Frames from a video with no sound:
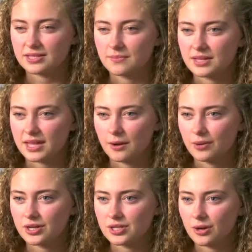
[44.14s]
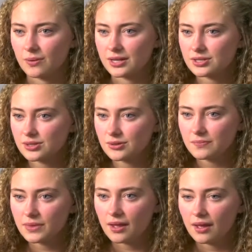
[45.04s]
that's something that I wanted to go
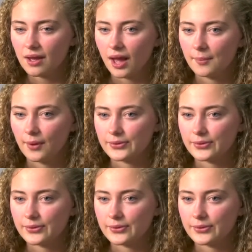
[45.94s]
into. I'm